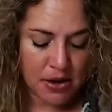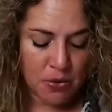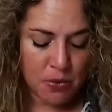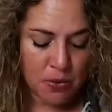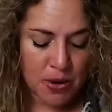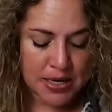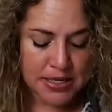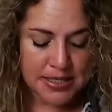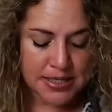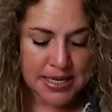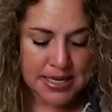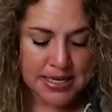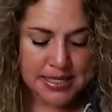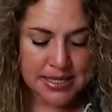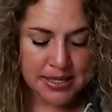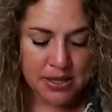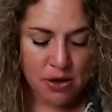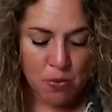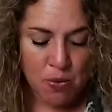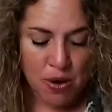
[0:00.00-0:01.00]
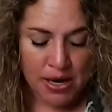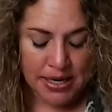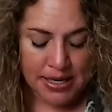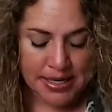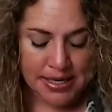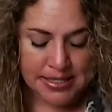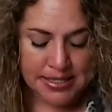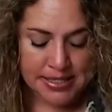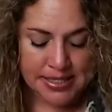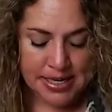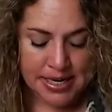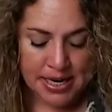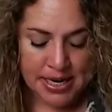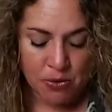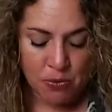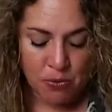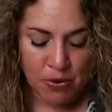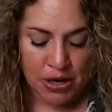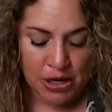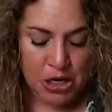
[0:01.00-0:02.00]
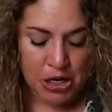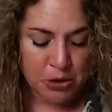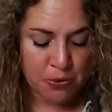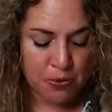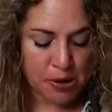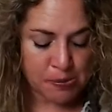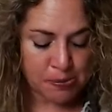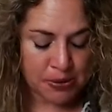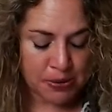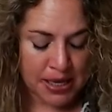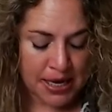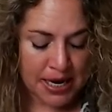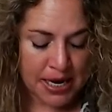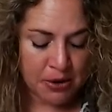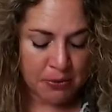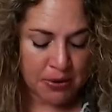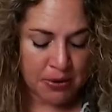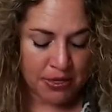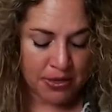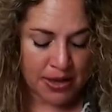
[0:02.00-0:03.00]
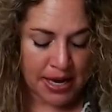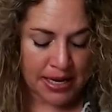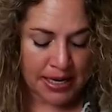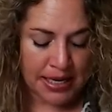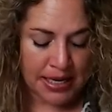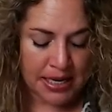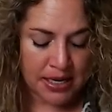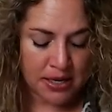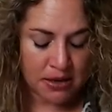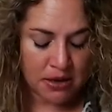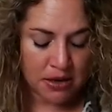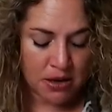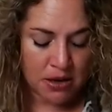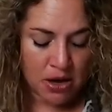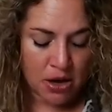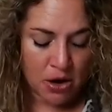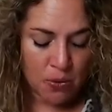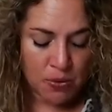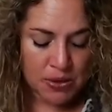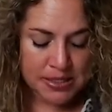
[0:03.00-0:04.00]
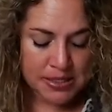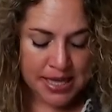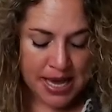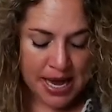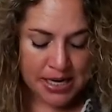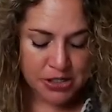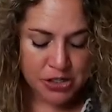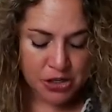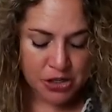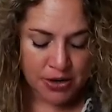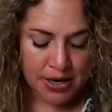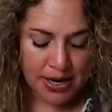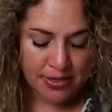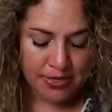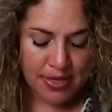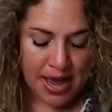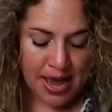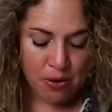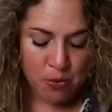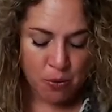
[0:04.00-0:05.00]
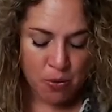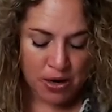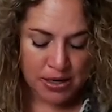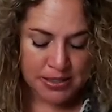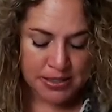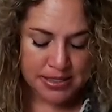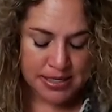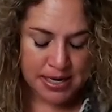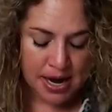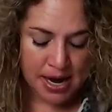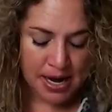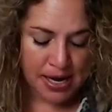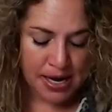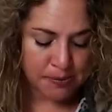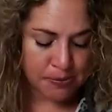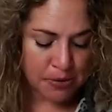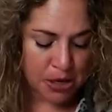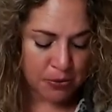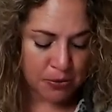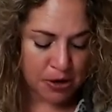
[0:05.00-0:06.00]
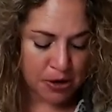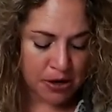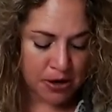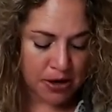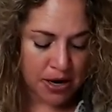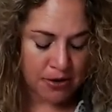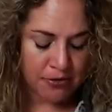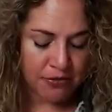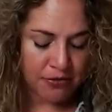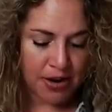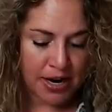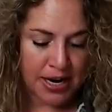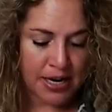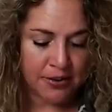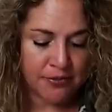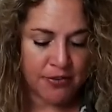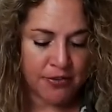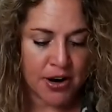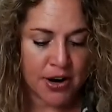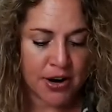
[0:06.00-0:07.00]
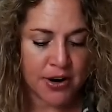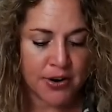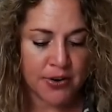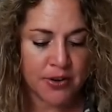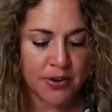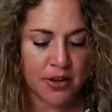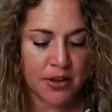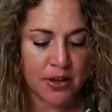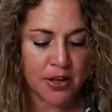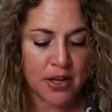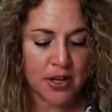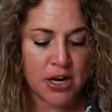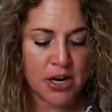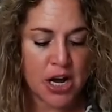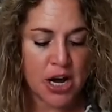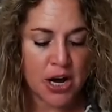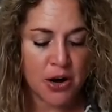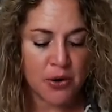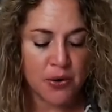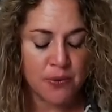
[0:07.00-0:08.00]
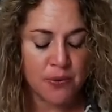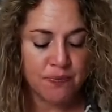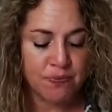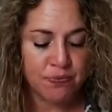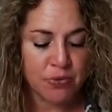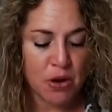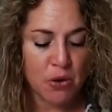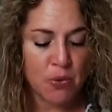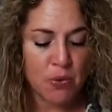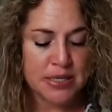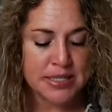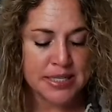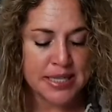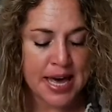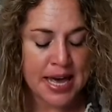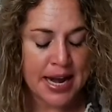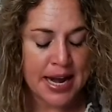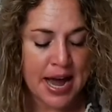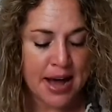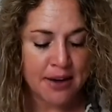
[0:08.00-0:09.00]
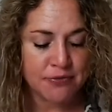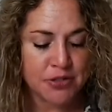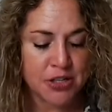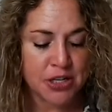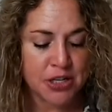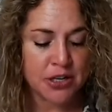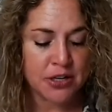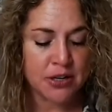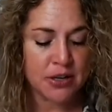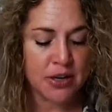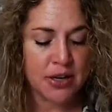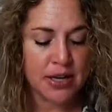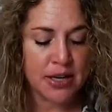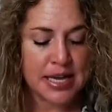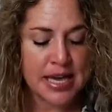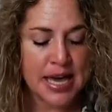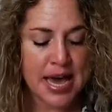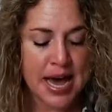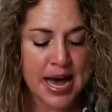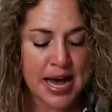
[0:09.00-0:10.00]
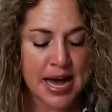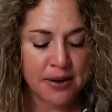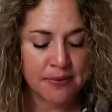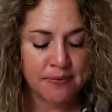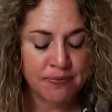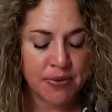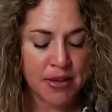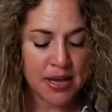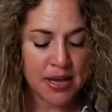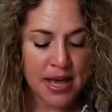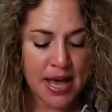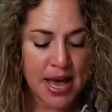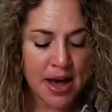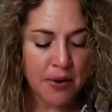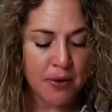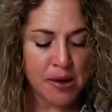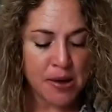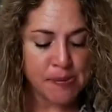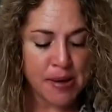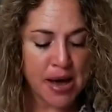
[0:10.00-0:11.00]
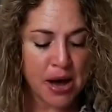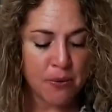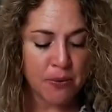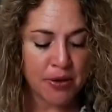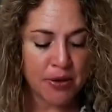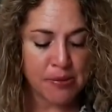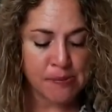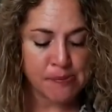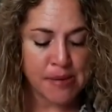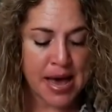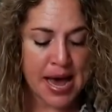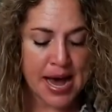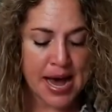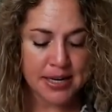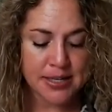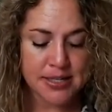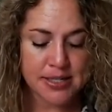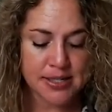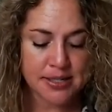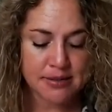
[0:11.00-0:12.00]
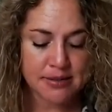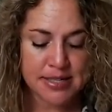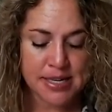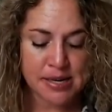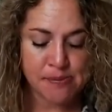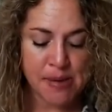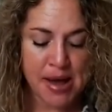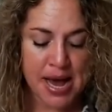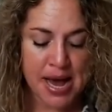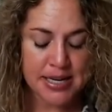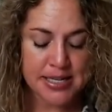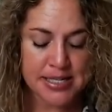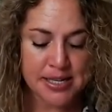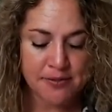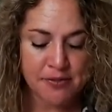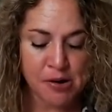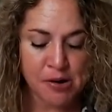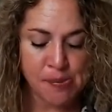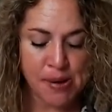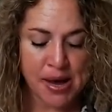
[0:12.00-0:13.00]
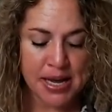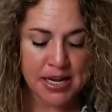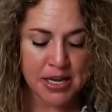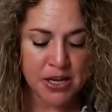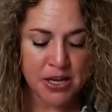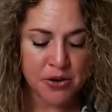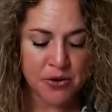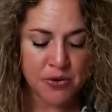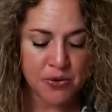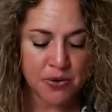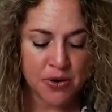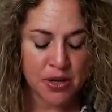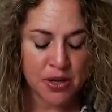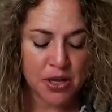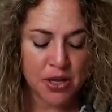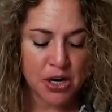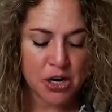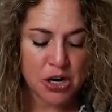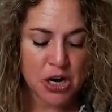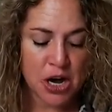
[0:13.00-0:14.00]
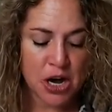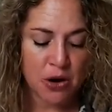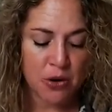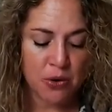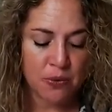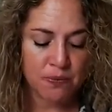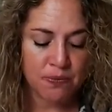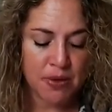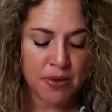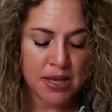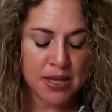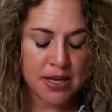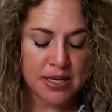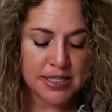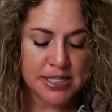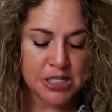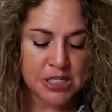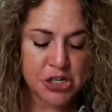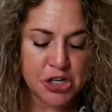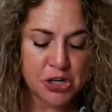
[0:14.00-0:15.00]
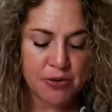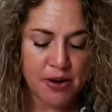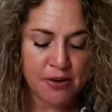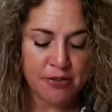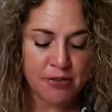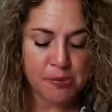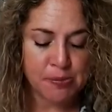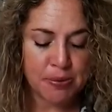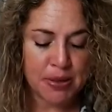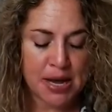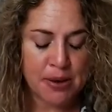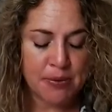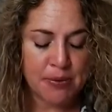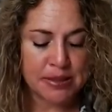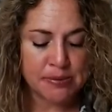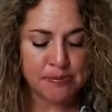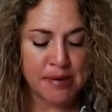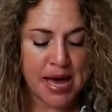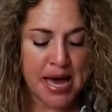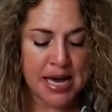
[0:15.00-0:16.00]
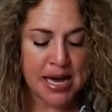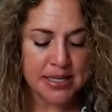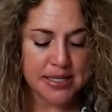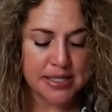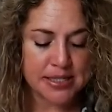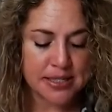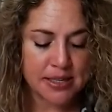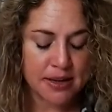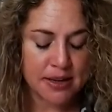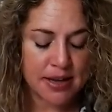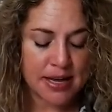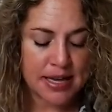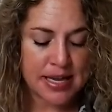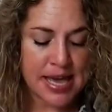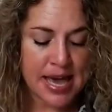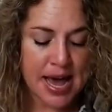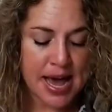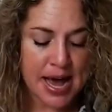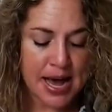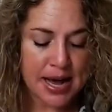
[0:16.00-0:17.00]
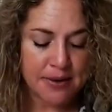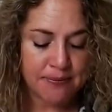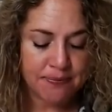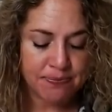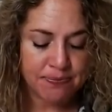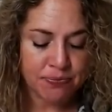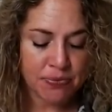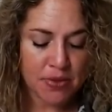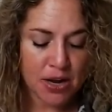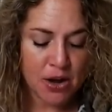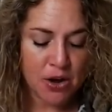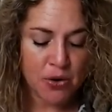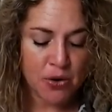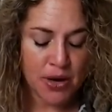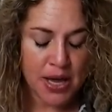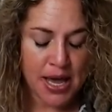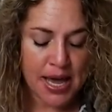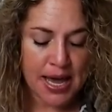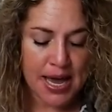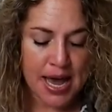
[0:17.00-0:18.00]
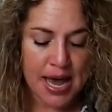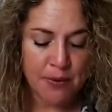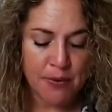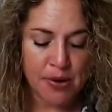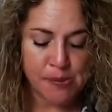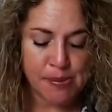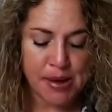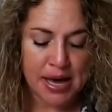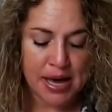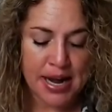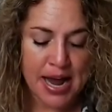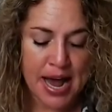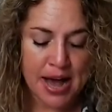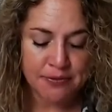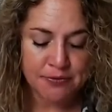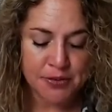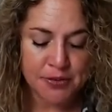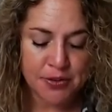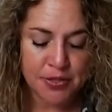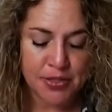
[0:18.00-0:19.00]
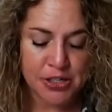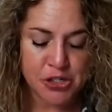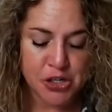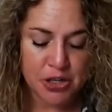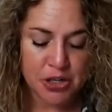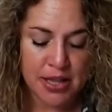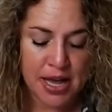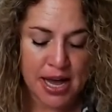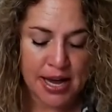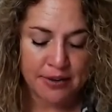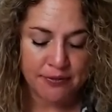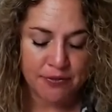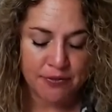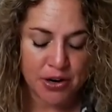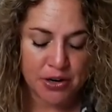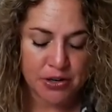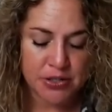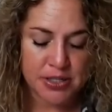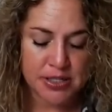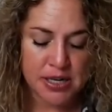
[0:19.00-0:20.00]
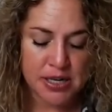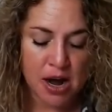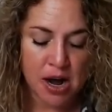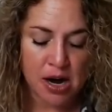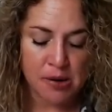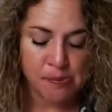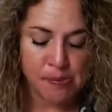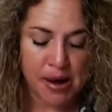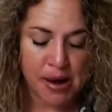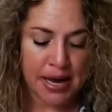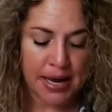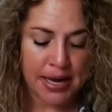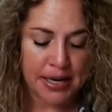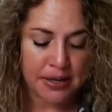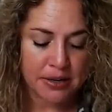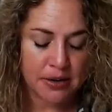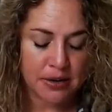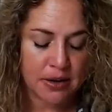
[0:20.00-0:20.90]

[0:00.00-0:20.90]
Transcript: Was this the one incident where you were playing with honey? Was that during that one time you were afraid of her? No. Was that after? Yeah. How about with Max? Did Max ever bite you? No. Did you ever play with Max? Yeah. Okay, how about after the July 1st dog bite?